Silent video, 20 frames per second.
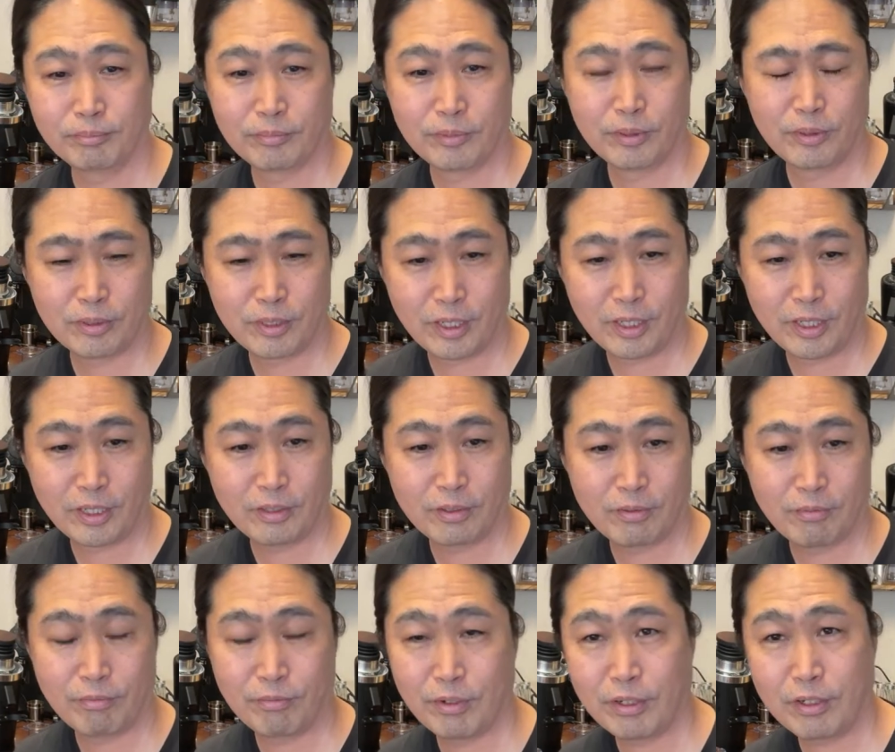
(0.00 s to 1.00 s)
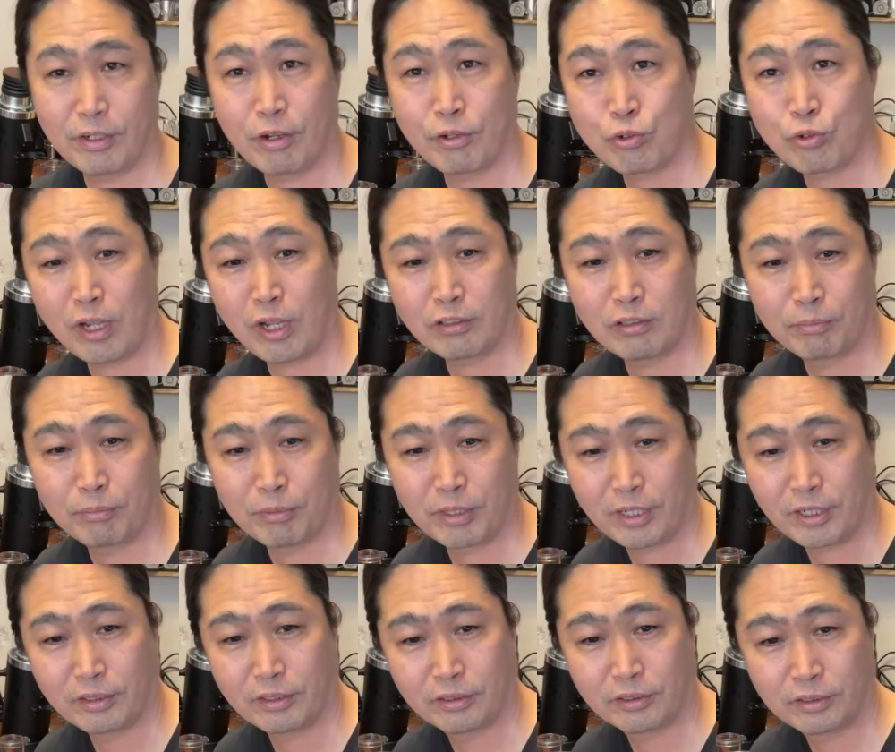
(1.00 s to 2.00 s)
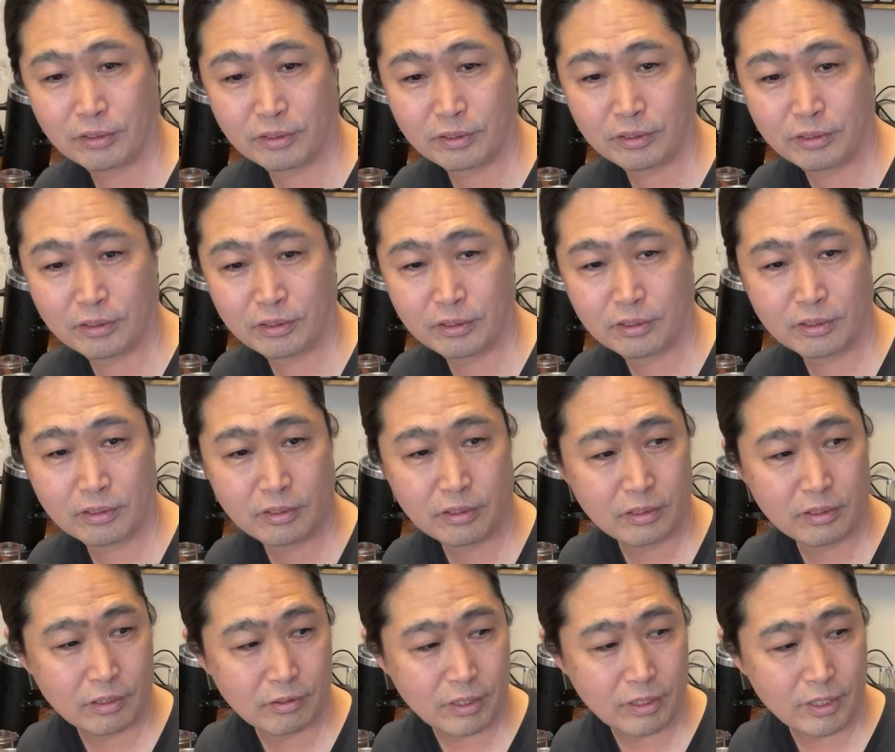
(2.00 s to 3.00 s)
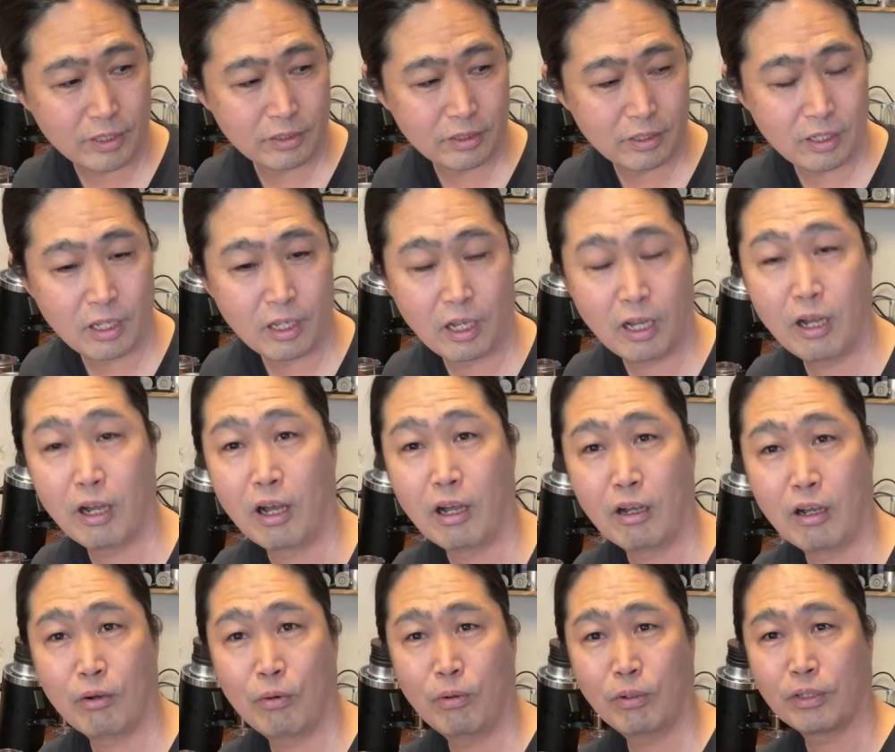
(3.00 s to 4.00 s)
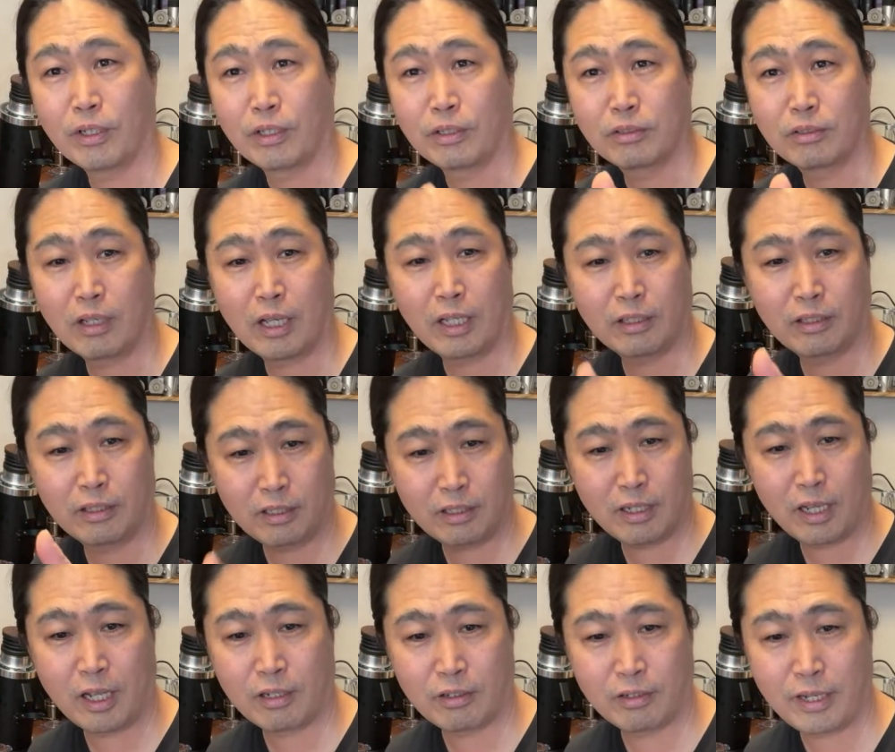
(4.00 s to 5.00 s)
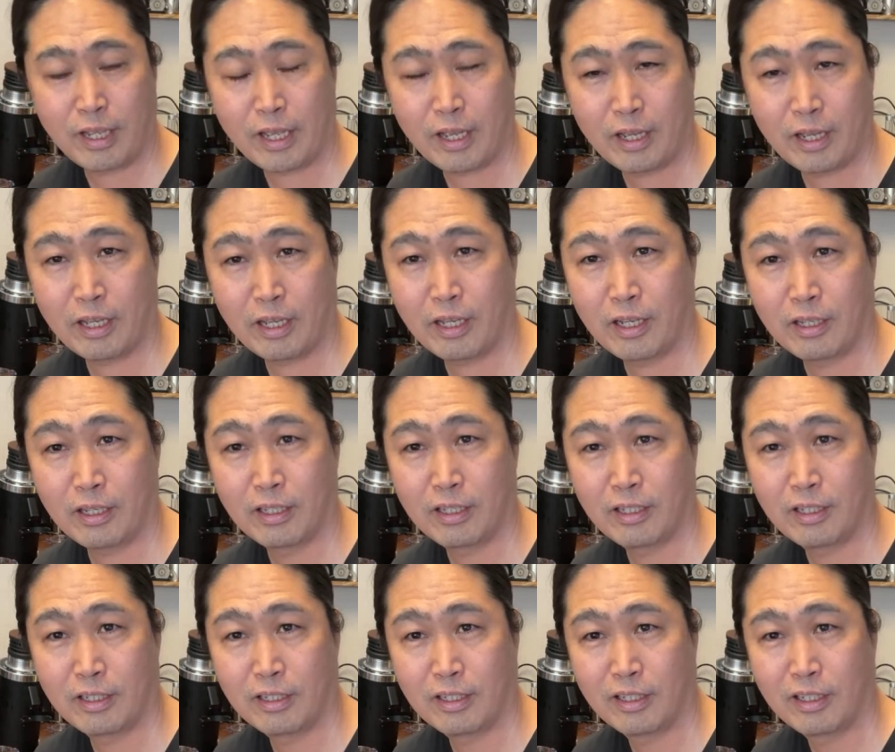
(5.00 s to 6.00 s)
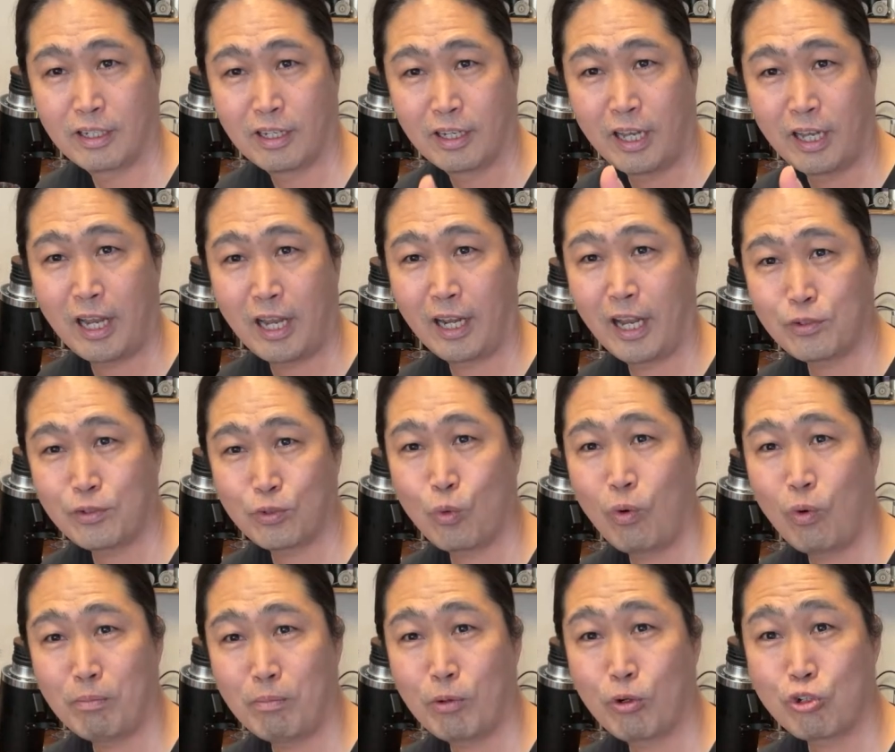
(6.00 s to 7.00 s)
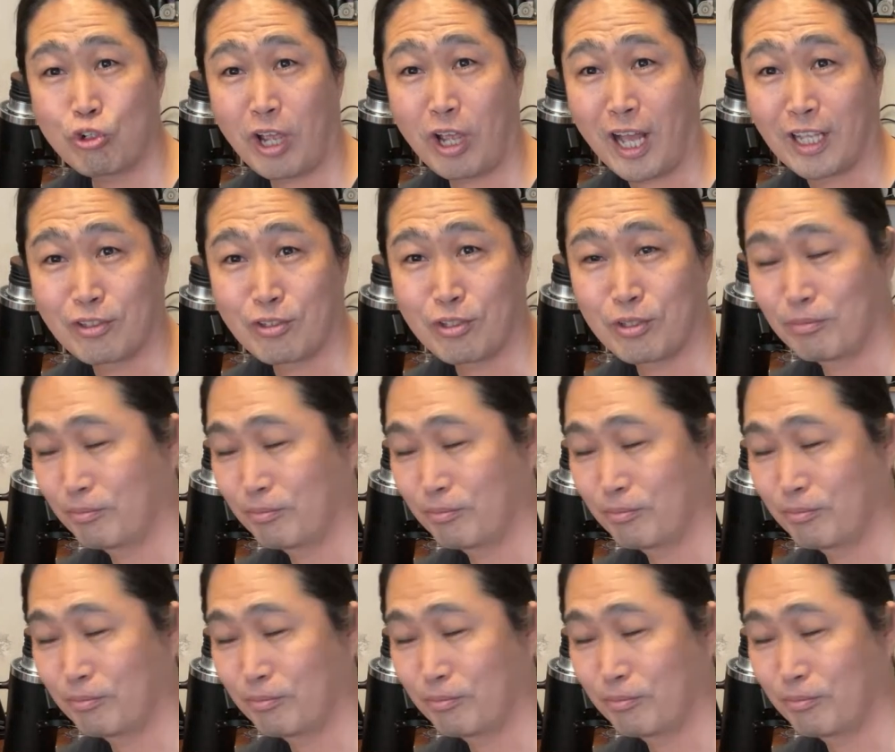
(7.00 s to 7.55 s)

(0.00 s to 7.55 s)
Okay, very attractive there. All right. Uh, uh, hold on. So I think I'm gonna, uh, let, let's do one more shot.